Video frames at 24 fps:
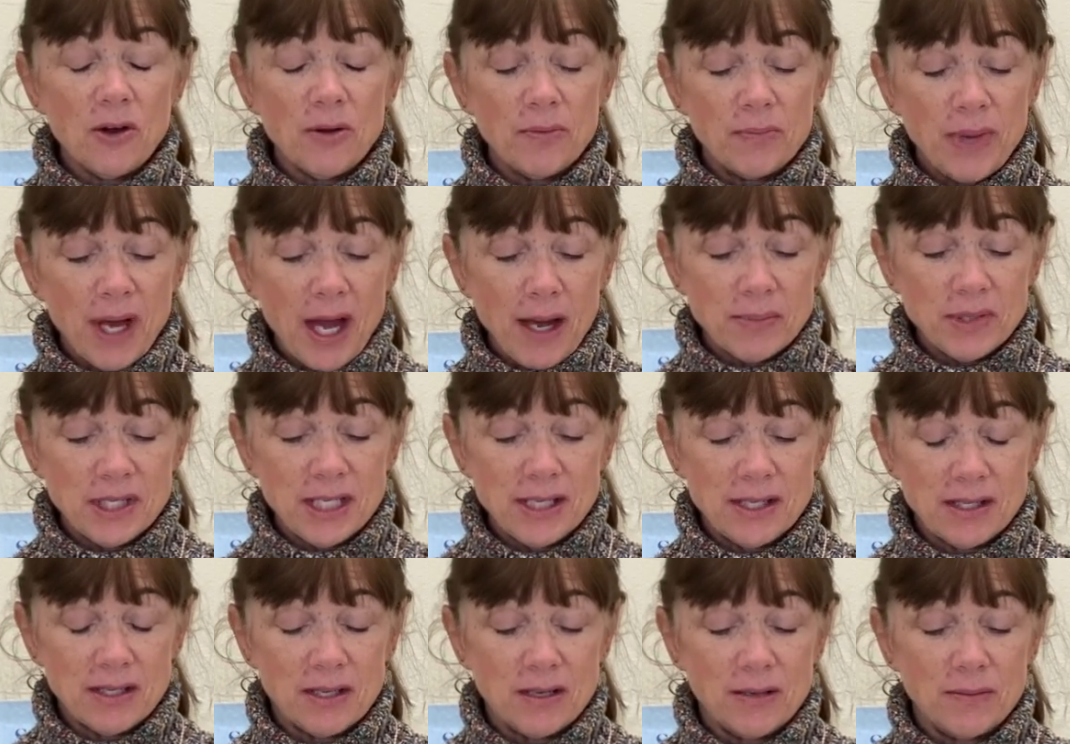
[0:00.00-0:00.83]

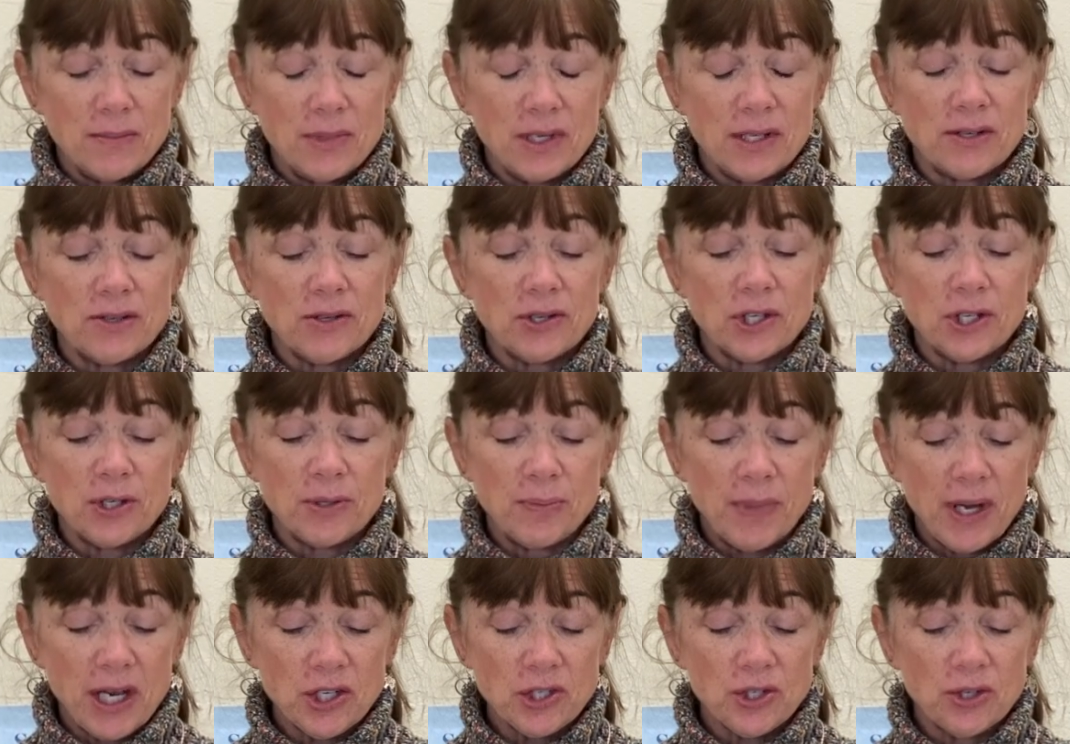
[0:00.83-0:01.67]
Baptism is a
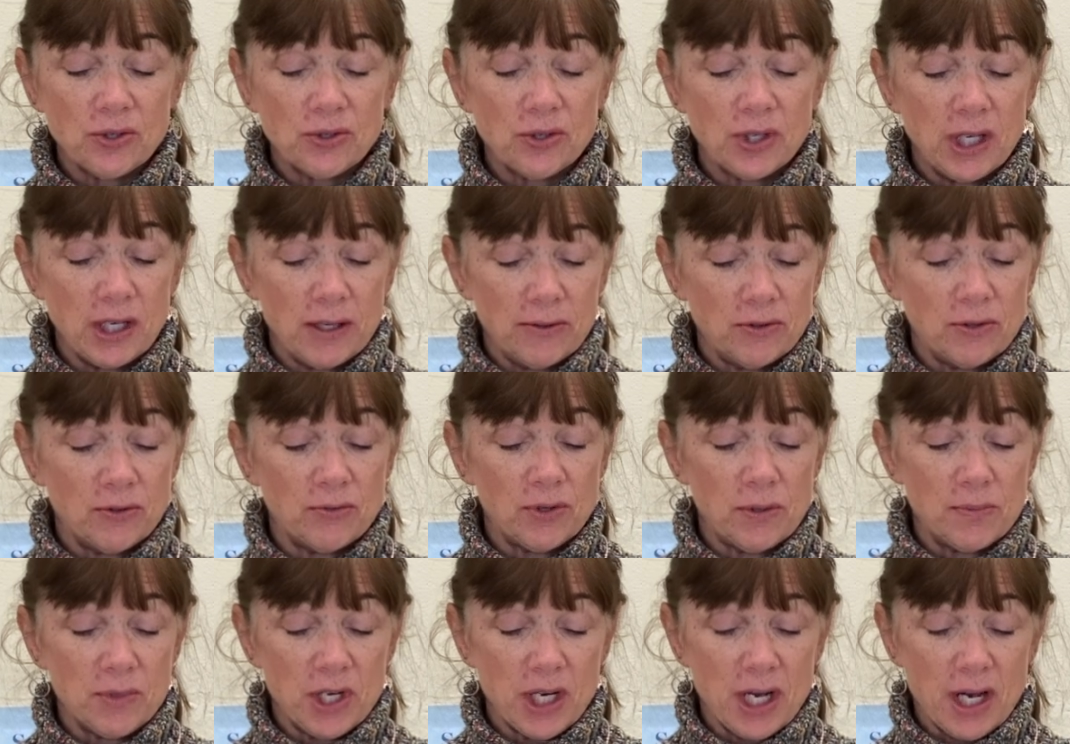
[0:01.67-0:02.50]
special gift
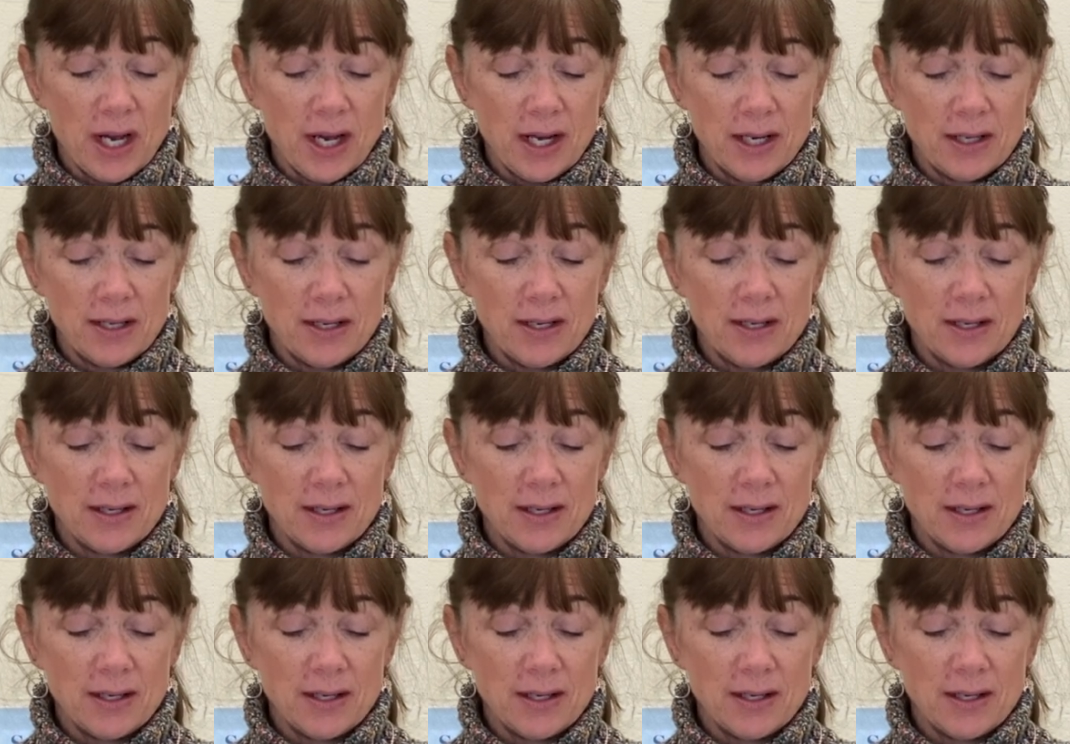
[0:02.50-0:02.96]
from God.